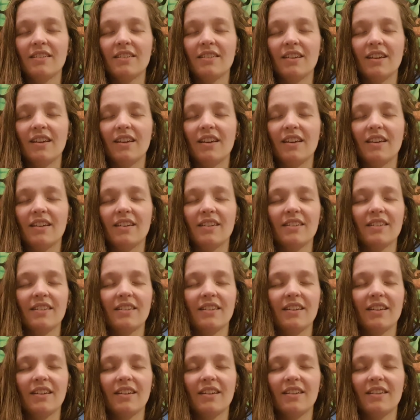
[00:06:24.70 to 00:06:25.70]
Yeah.
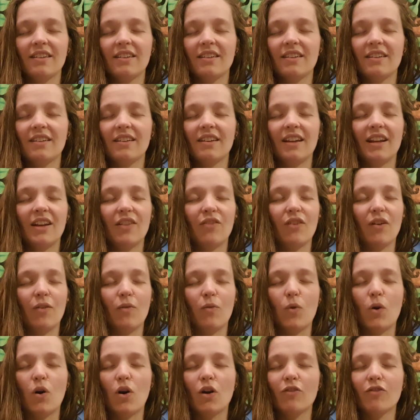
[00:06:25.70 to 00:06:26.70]
And if I
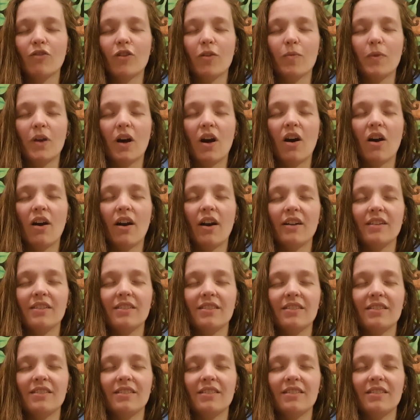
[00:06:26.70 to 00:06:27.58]
walk from the heart,